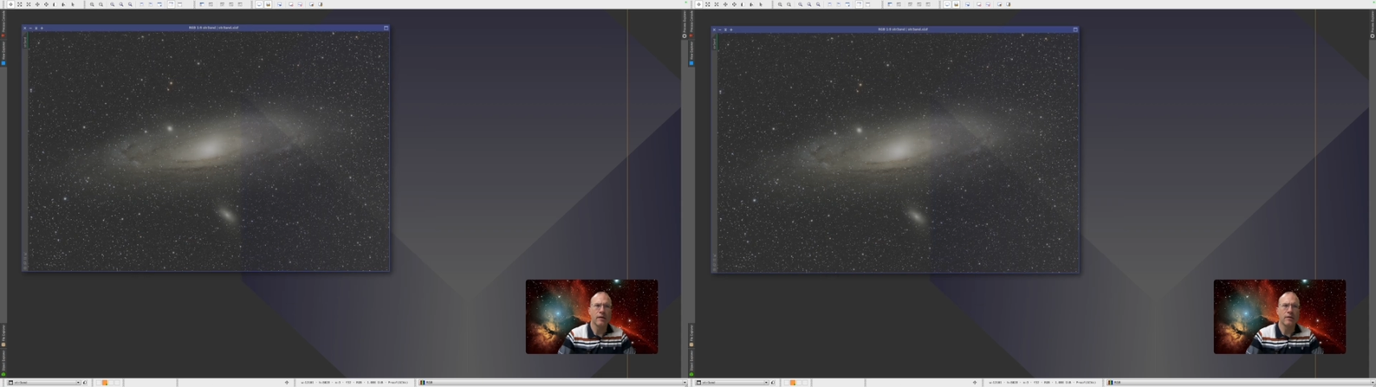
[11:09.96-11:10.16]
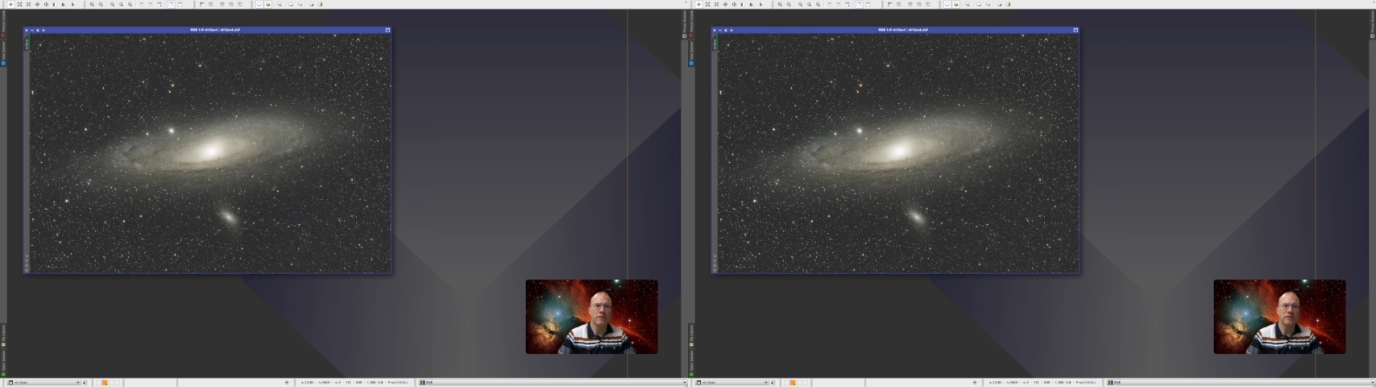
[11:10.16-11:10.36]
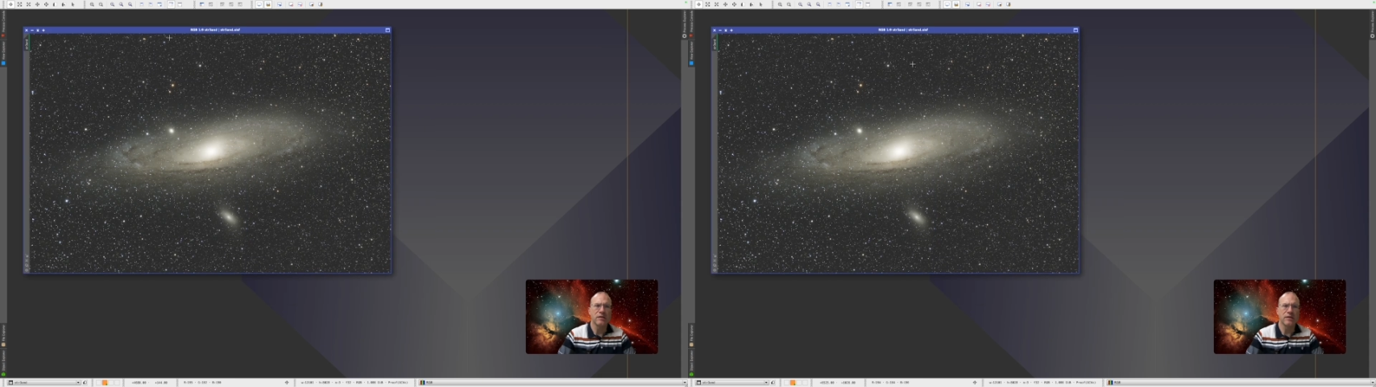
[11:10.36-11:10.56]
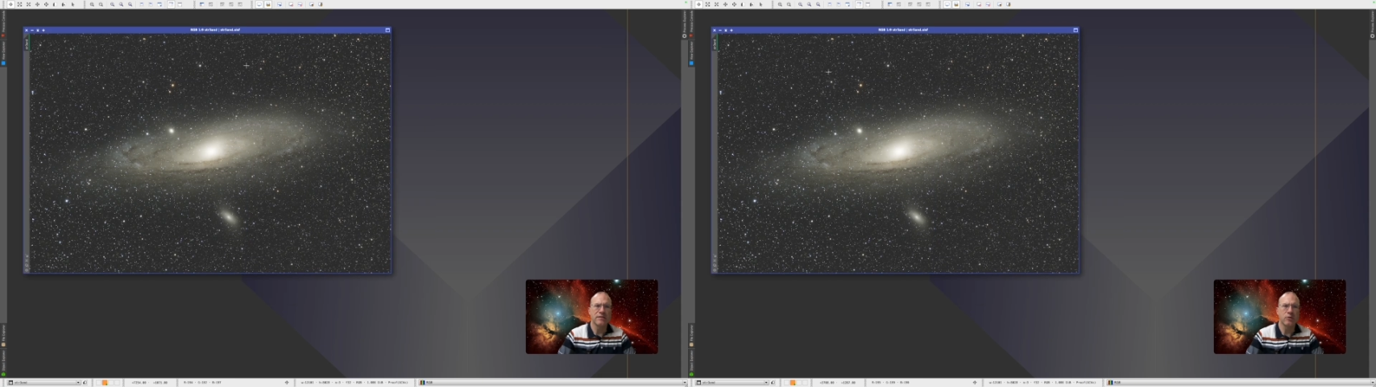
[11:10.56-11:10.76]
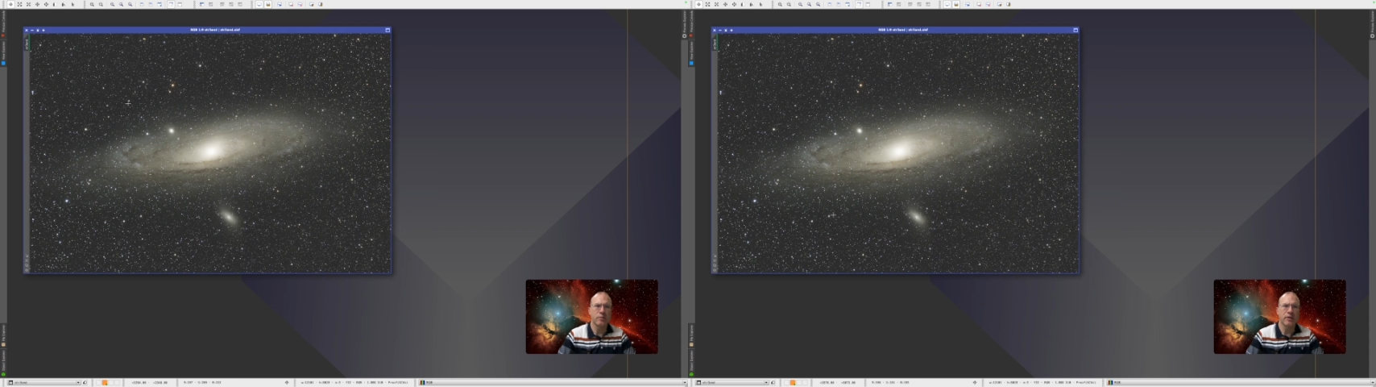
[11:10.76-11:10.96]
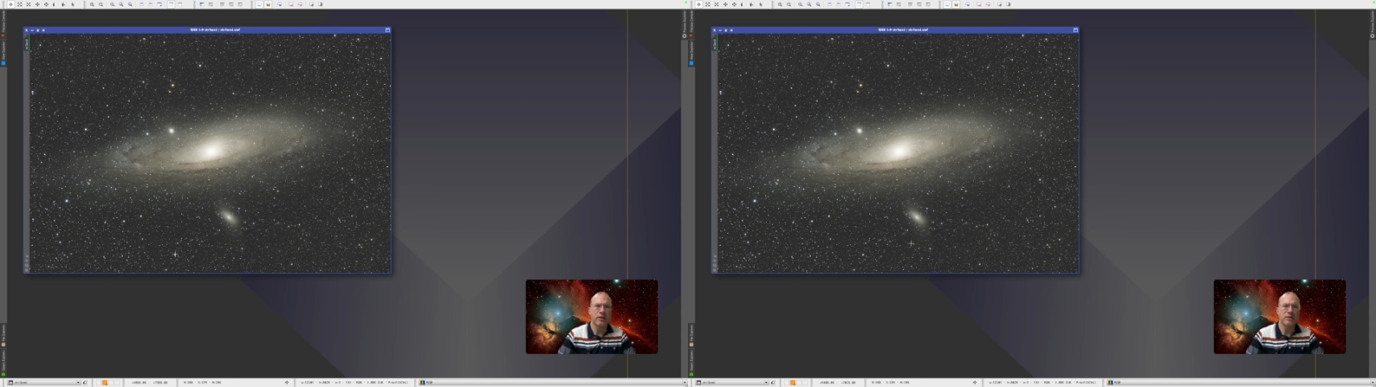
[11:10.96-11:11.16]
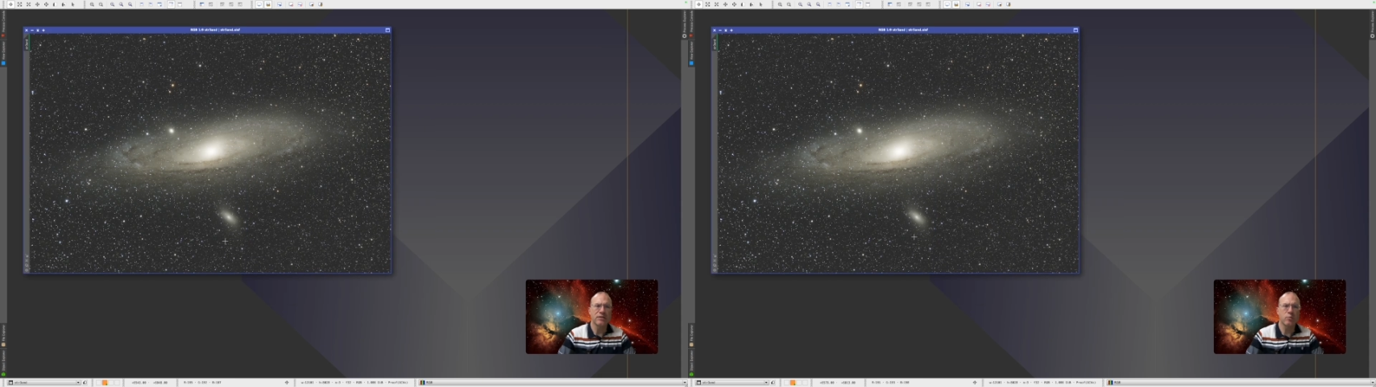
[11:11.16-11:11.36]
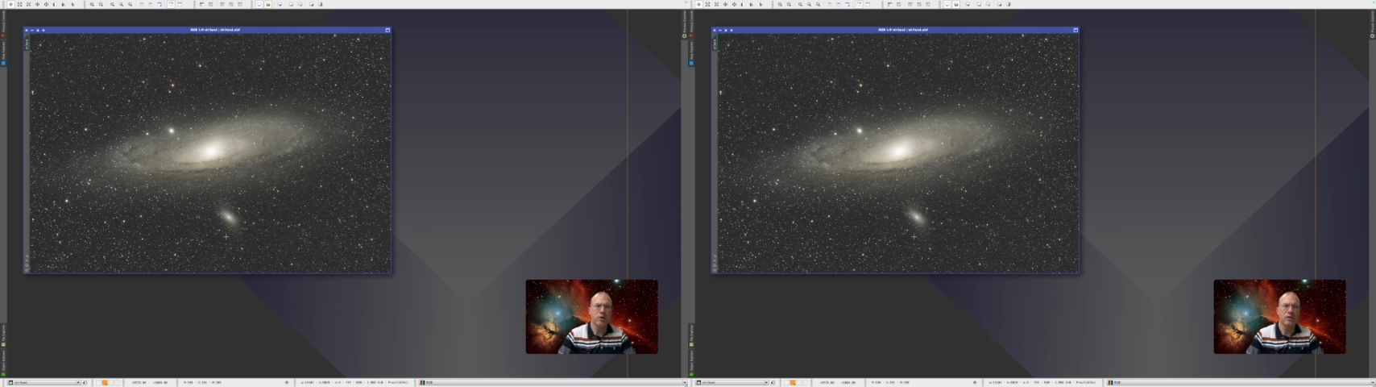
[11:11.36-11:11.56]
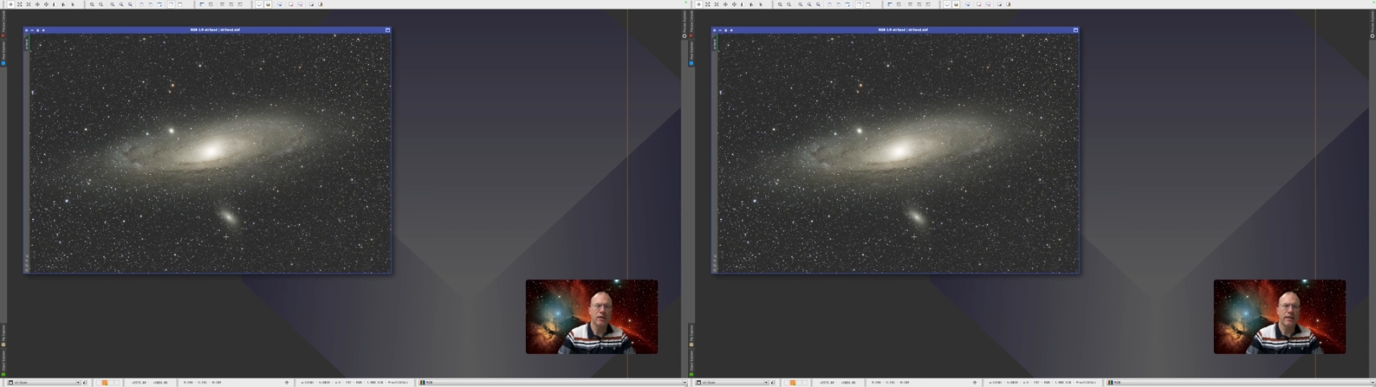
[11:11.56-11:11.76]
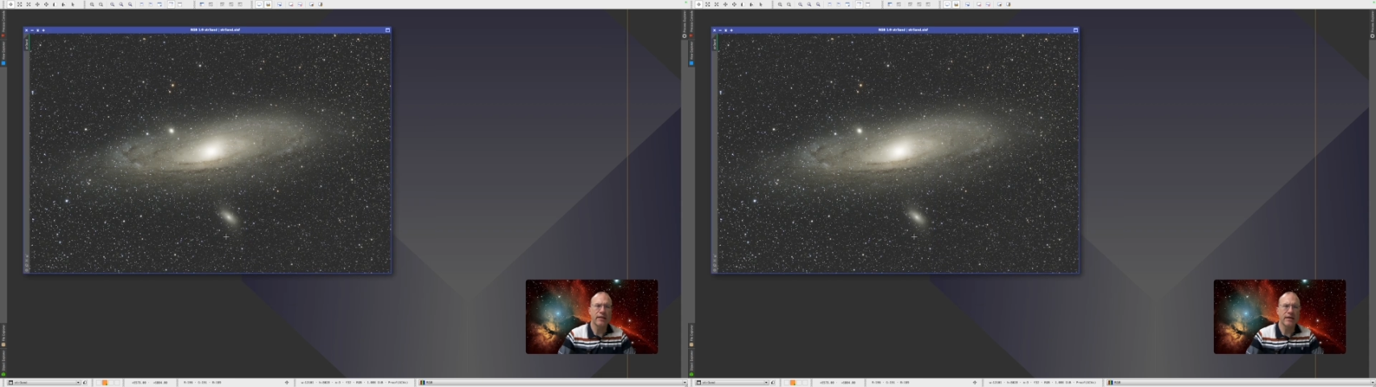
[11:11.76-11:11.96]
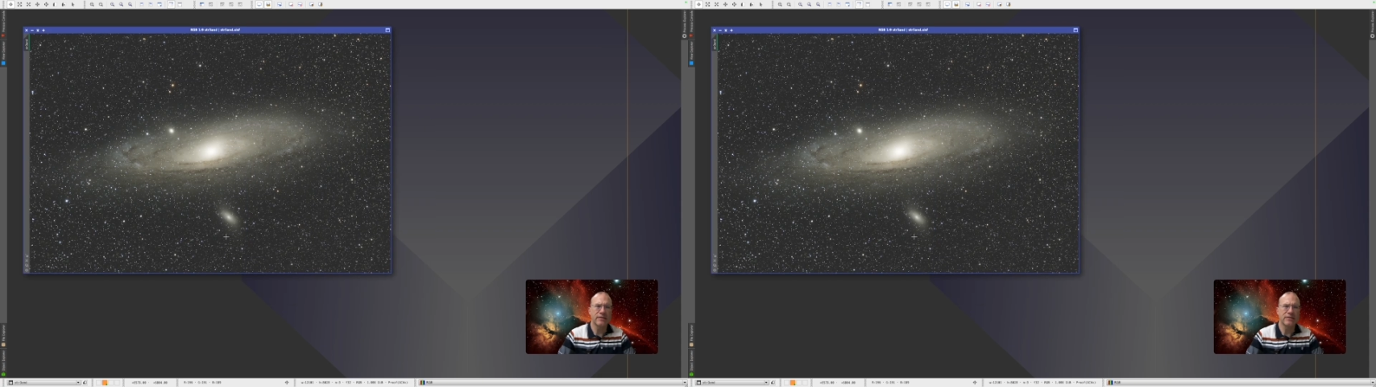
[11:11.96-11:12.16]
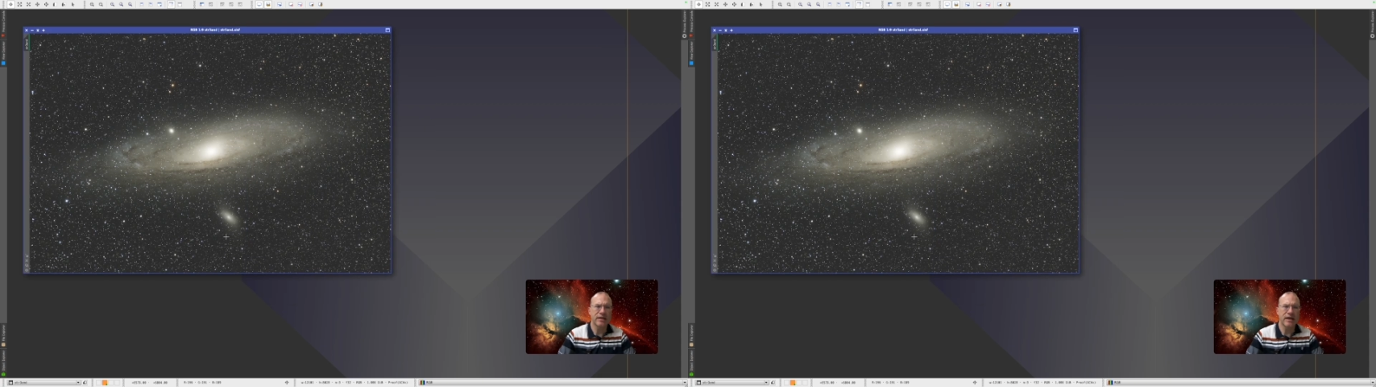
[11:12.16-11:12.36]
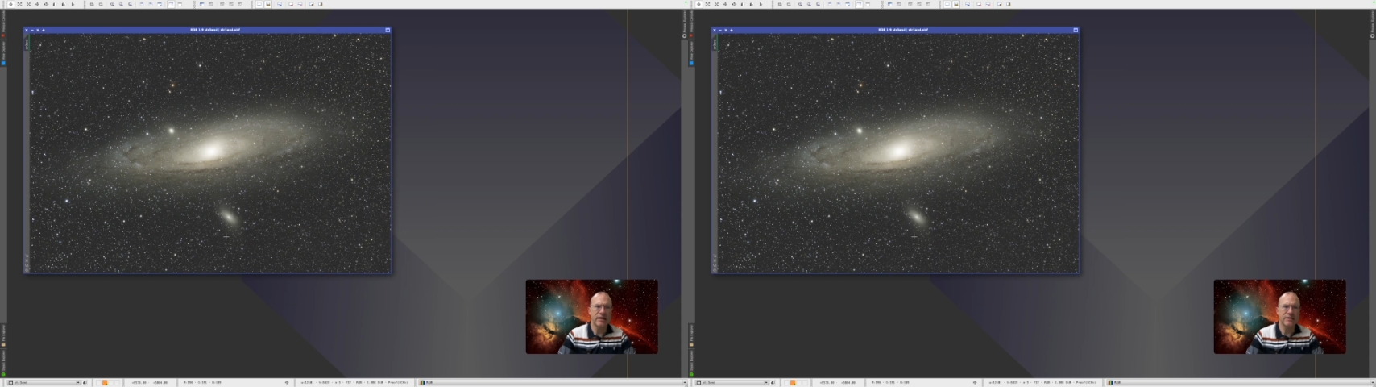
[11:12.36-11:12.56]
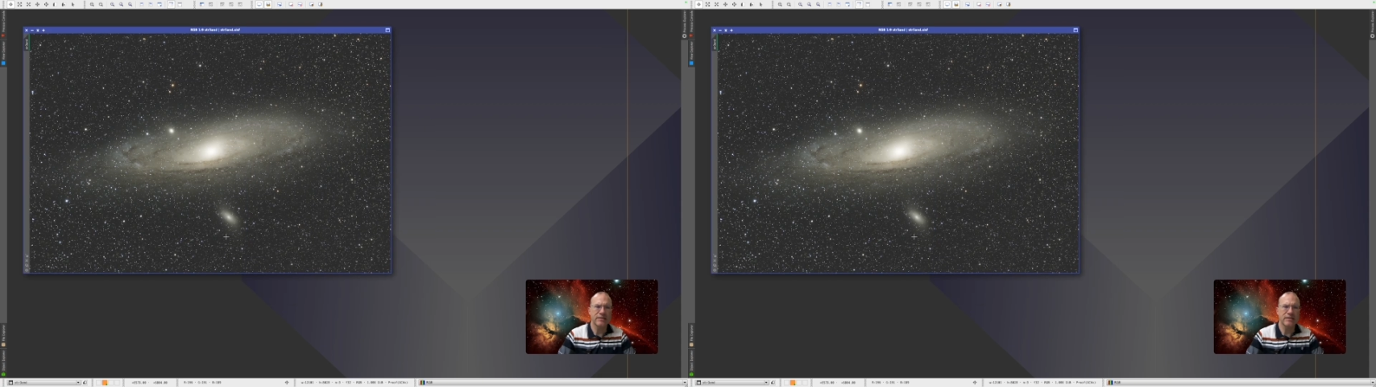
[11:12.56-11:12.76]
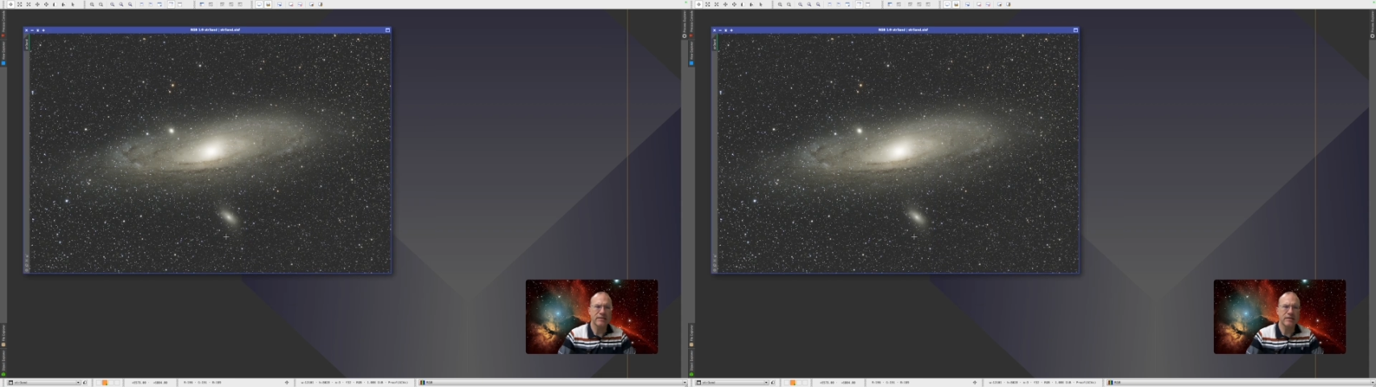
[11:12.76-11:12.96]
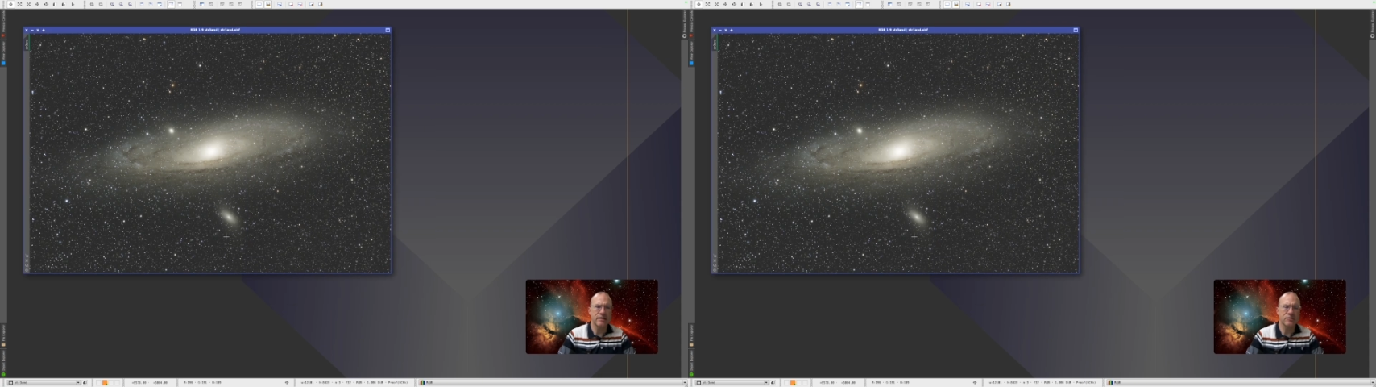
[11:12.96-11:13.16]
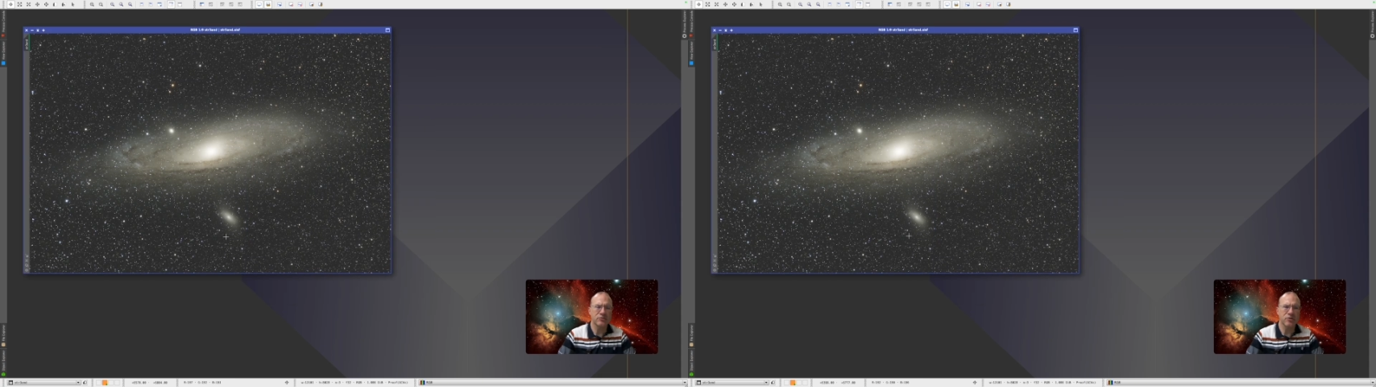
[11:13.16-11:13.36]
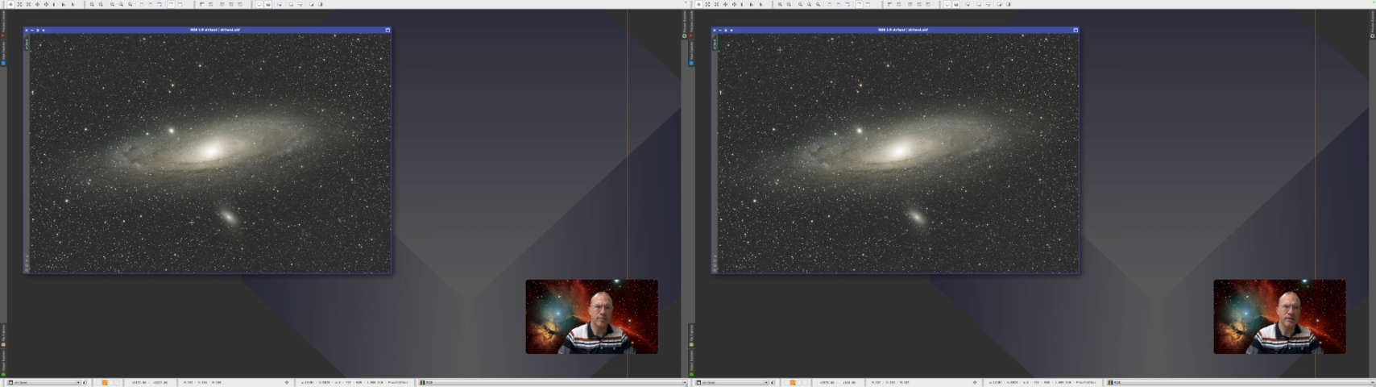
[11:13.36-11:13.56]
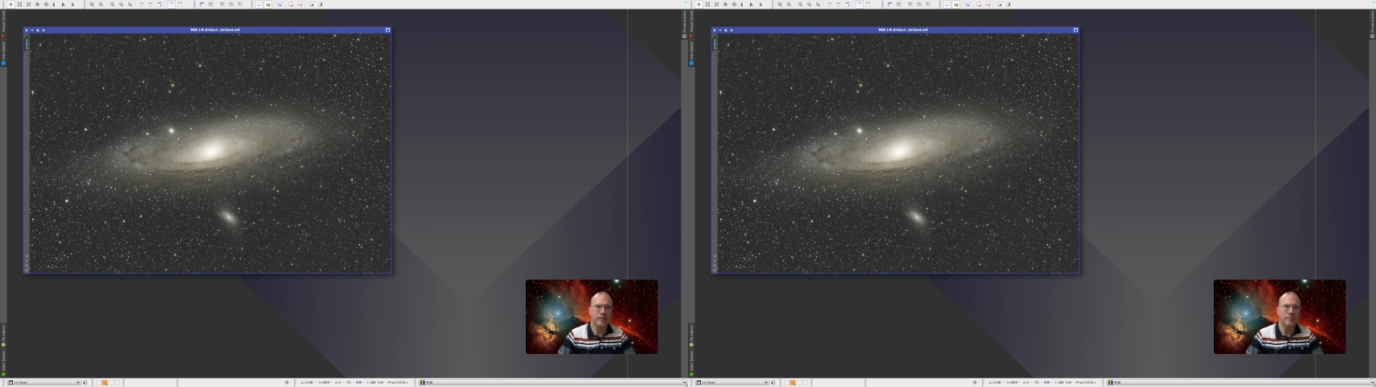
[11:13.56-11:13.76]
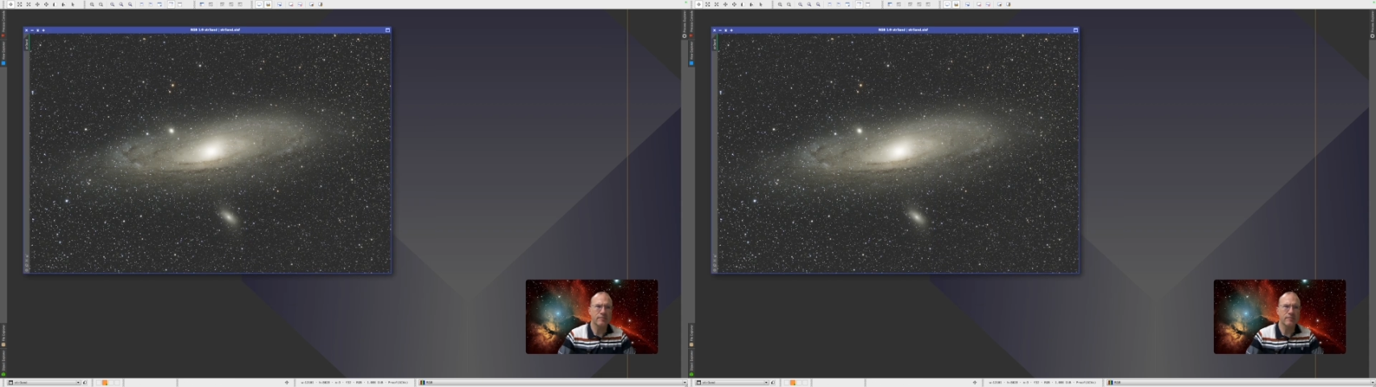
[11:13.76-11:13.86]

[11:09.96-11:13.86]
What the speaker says: [unreadable: no face in view]